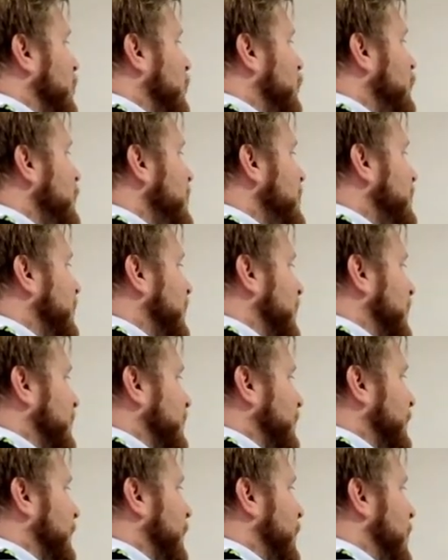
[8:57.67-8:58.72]
degrees it
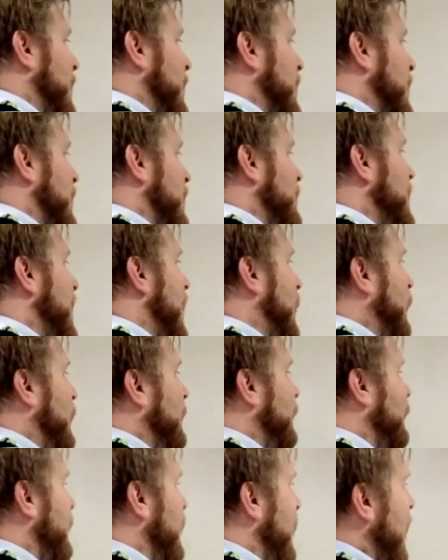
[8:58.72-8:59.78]
is. Now,
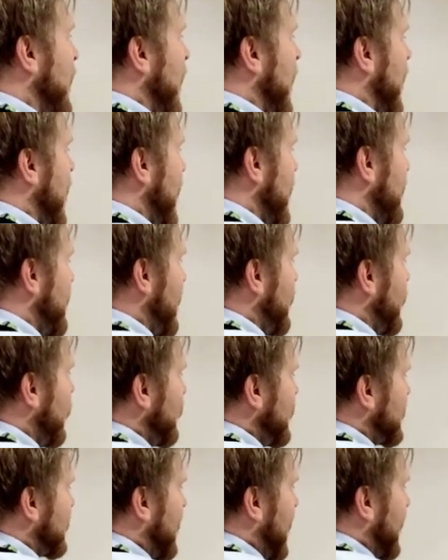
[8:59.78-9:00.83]
if I've
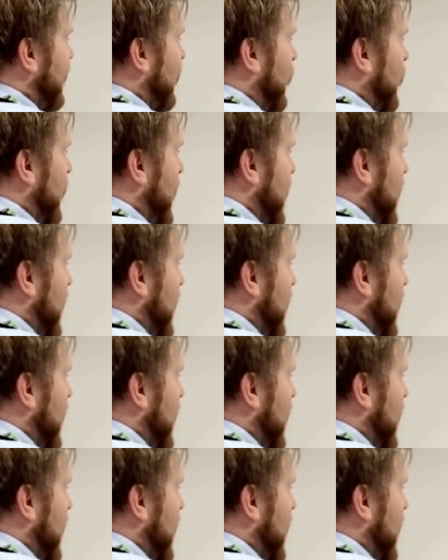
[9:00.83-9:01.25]
got this line along